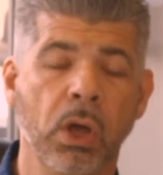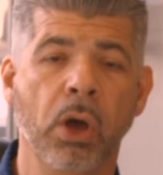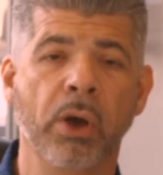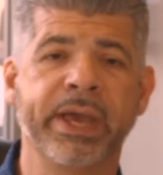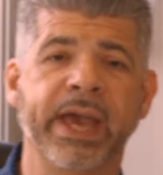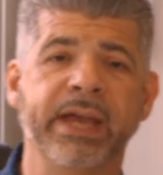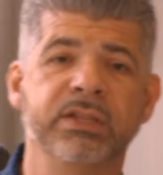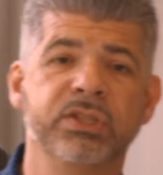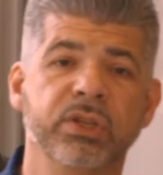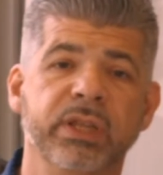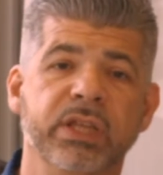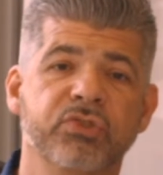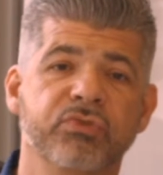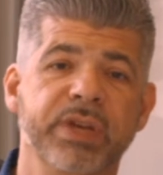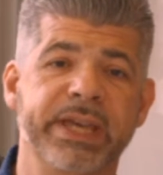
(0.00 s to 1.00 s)
Okay, so
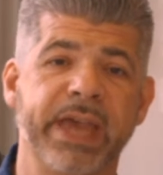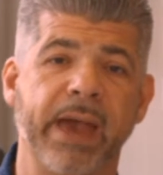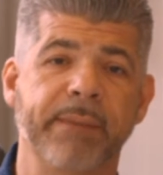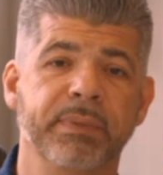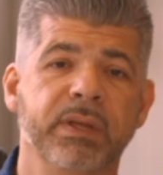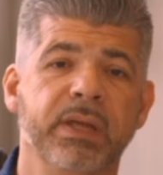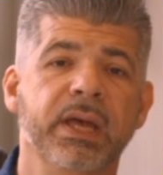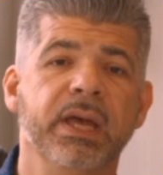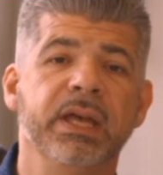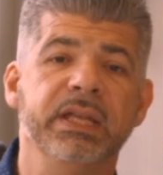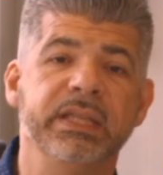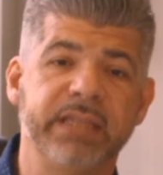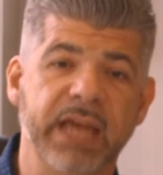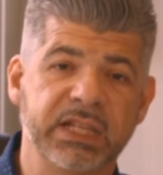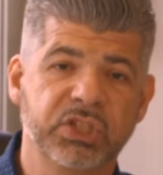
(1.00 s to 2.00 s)
let's recap.
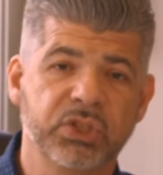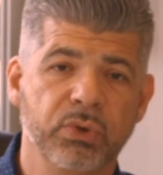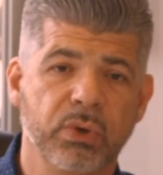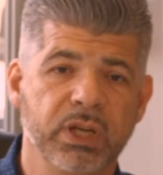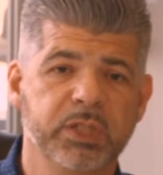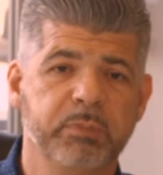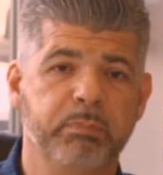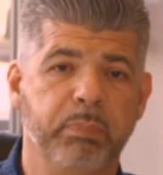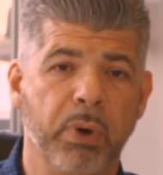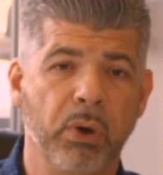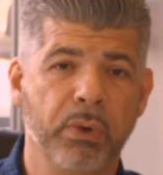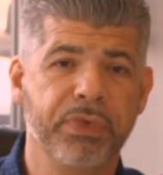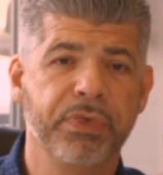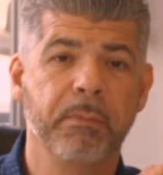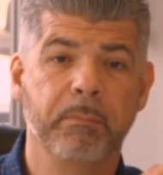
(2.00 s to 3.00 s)
Desk dogs
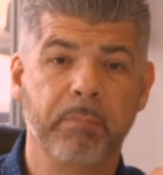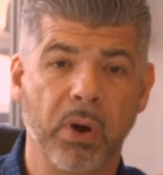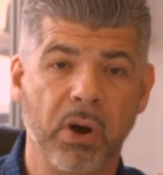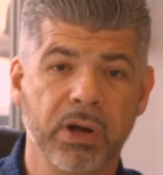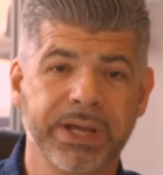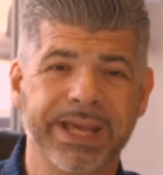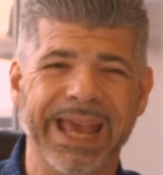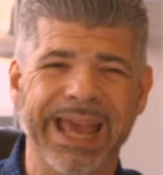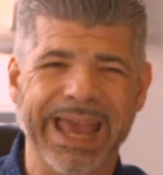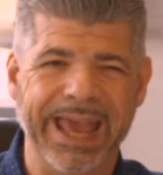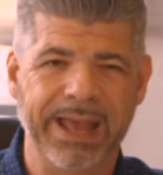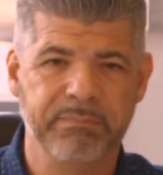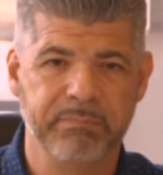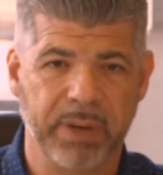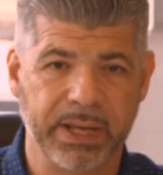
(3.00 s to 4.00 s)
both bark
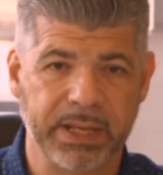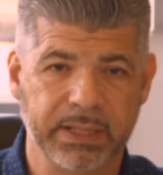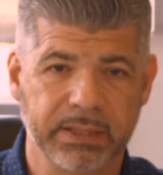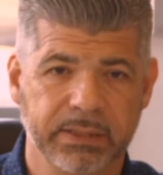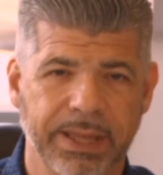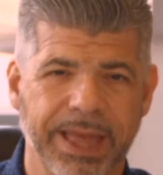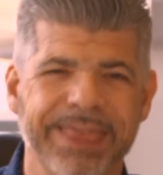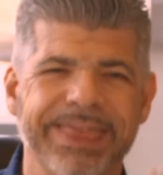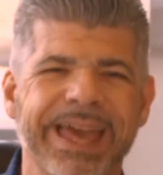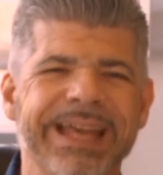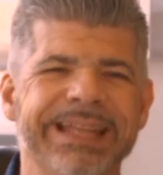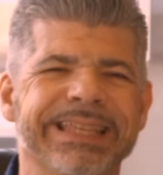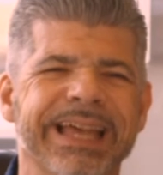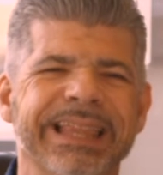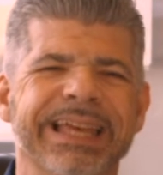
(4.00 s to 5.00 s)
and bite.
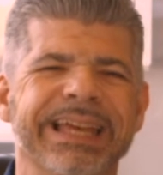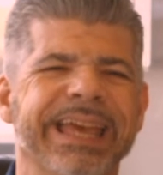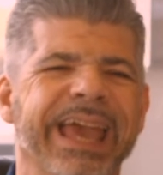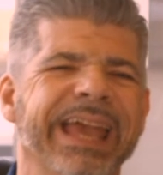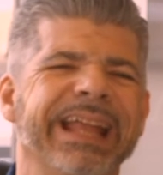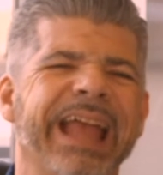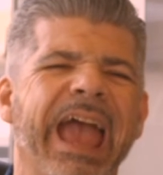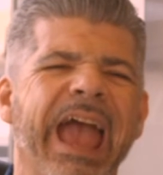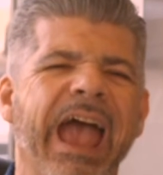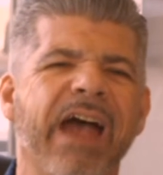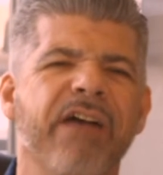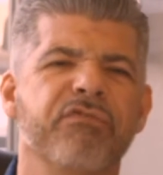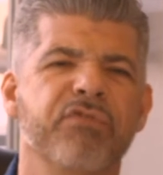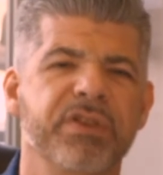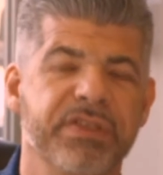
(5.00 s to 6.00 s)
They delegate
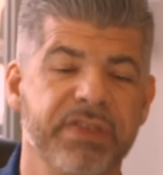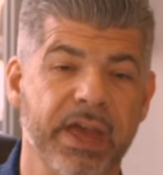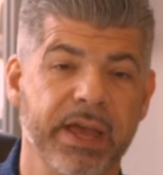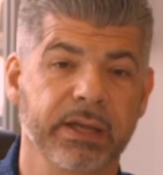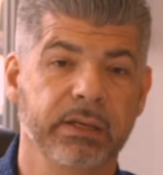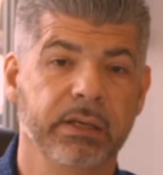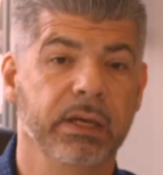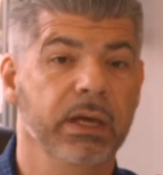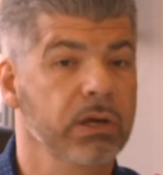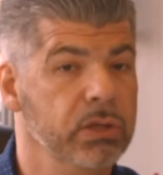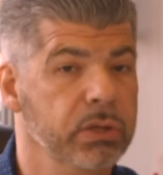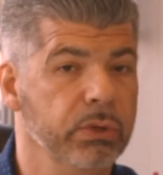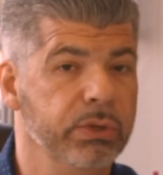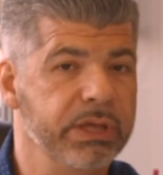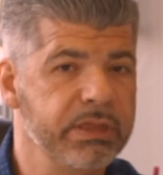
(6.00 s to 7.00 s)
everything,
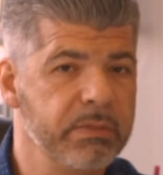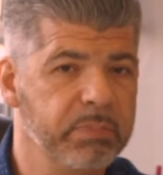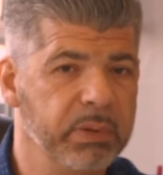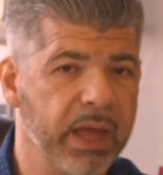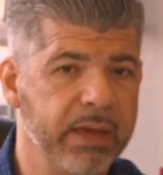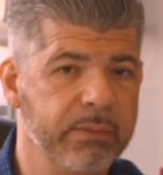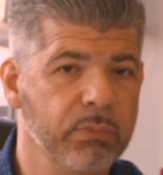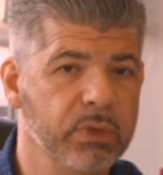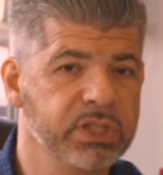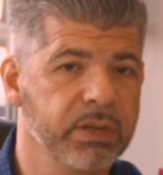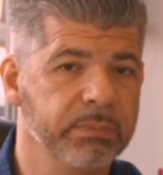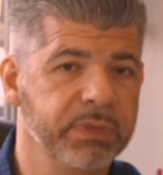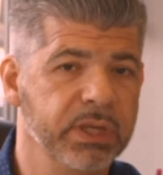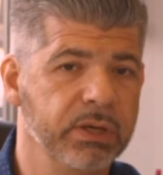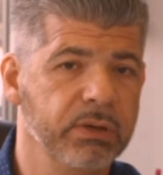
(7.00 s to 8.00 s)
including the blame when
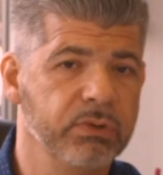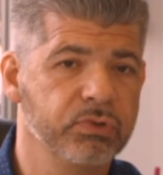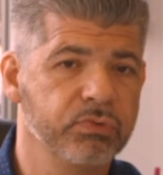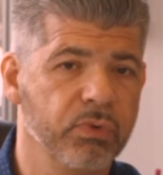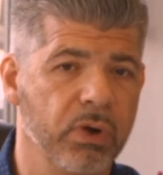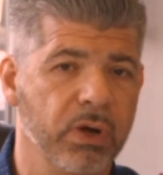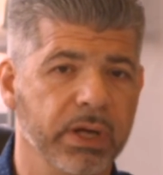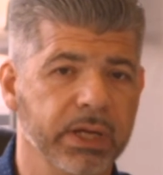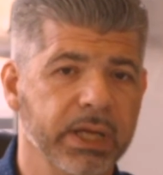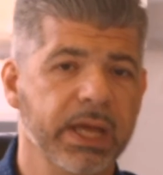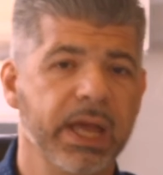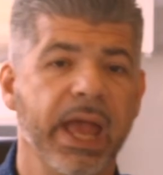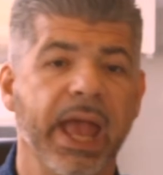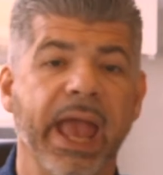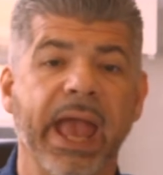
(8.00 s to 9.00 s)
something goes wrong,
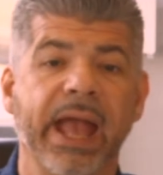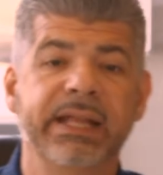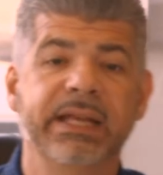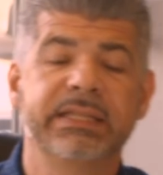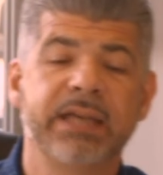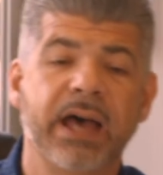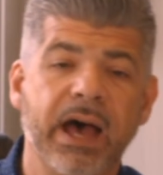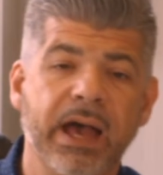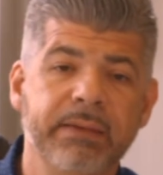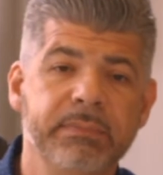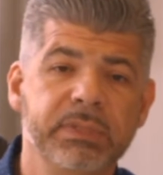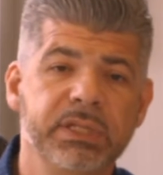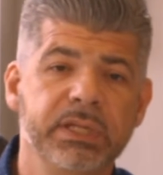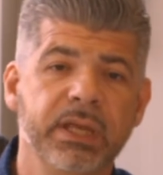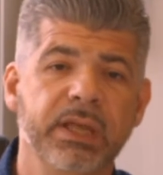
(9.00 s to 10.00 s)
and at
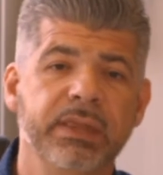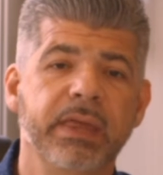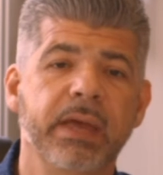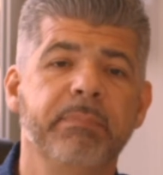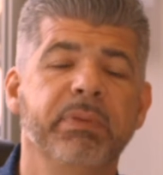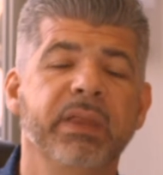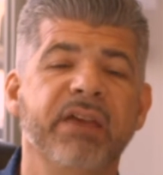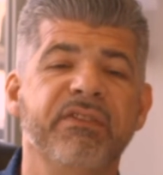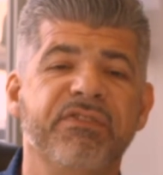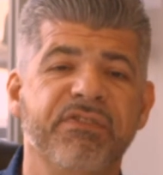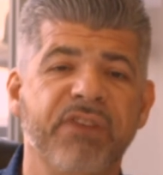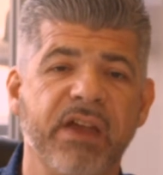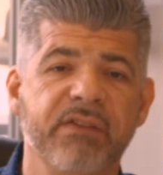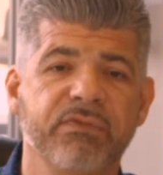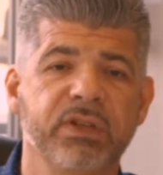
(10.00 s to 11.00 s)
times, they play
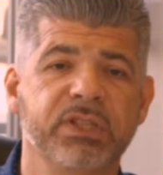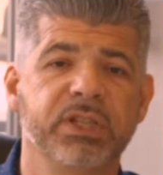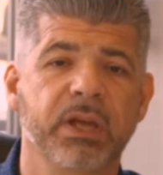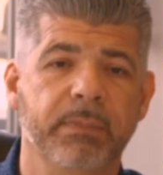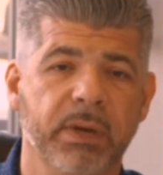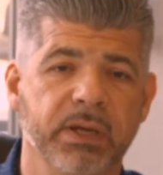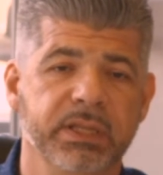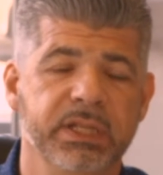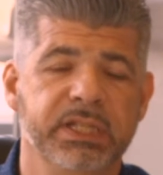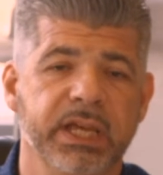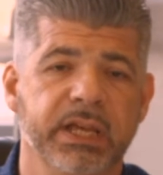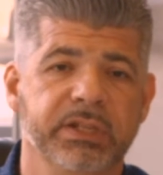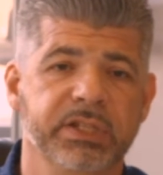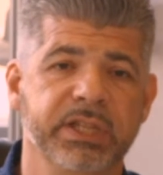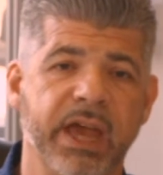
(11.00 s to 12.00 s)
favorites among the
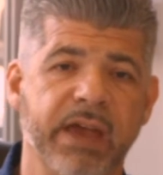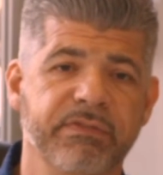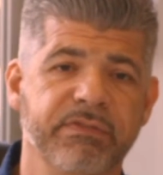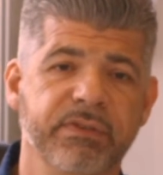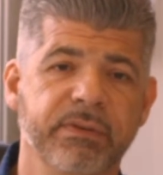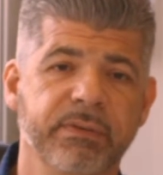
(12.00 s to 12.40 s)
sales staff.